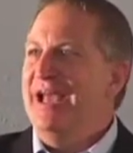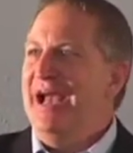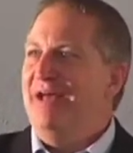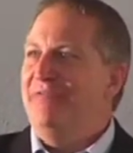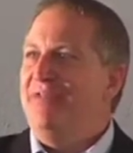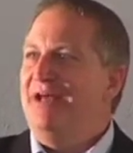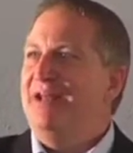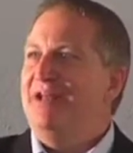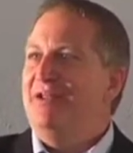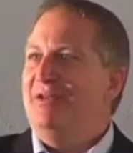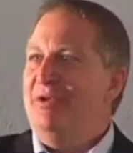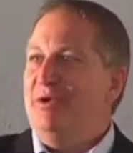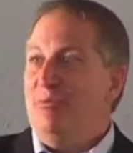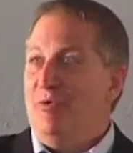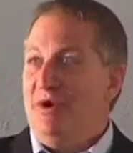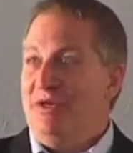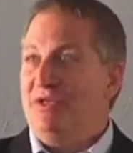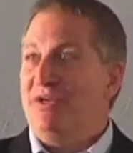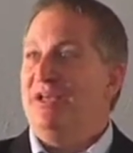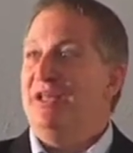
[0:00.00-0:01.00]
And then he
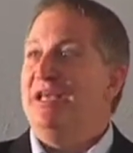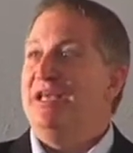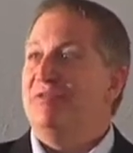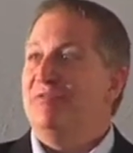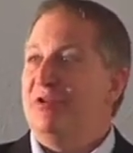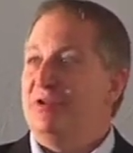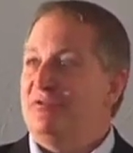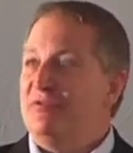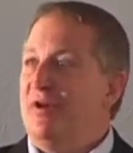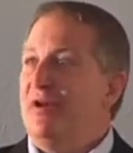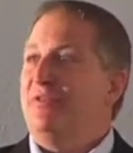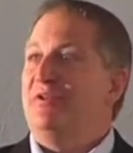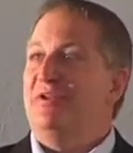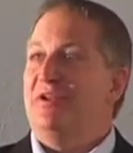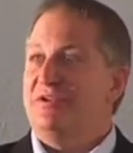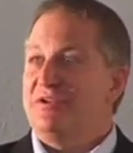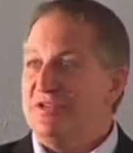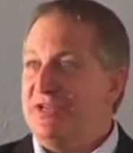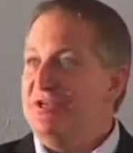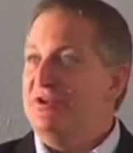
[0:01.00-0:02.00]
wanted to leave, and his father in
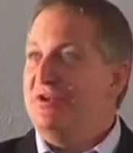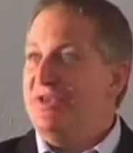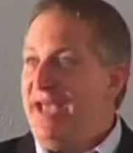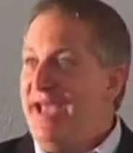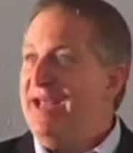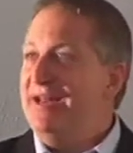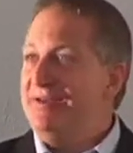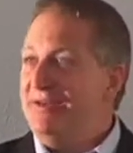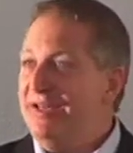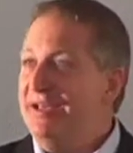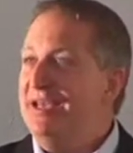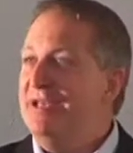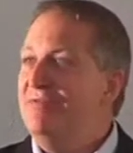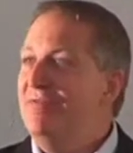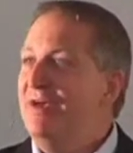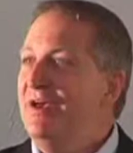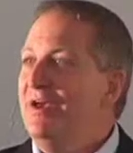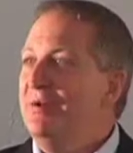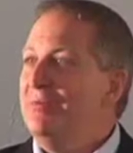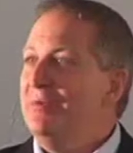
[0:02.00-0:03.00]
law said, You can't
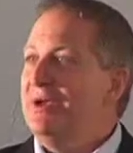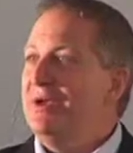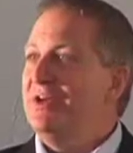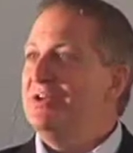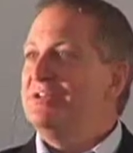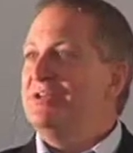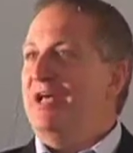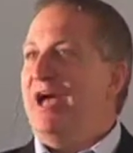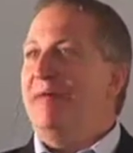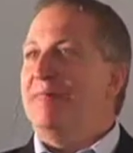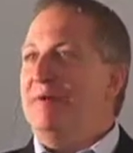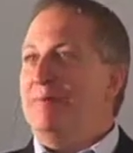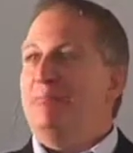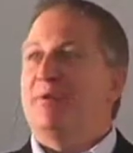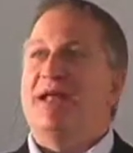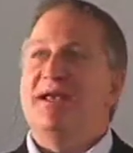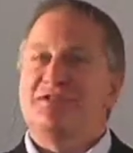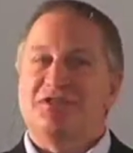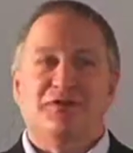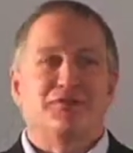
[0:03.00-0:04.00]
leave because I've been
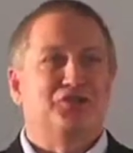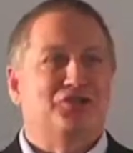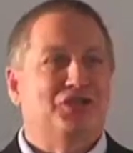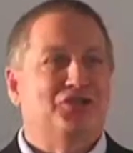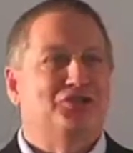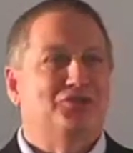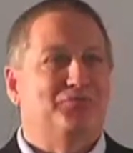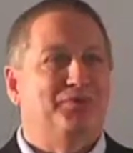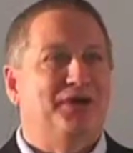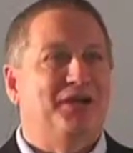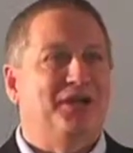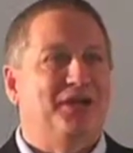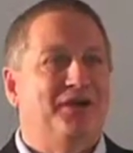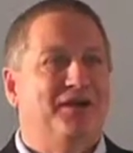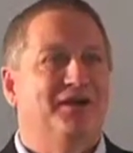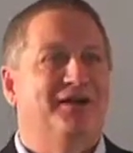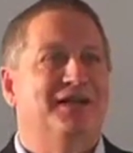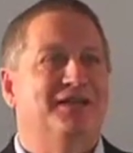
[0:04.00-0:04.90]
blessed ever since you've been here.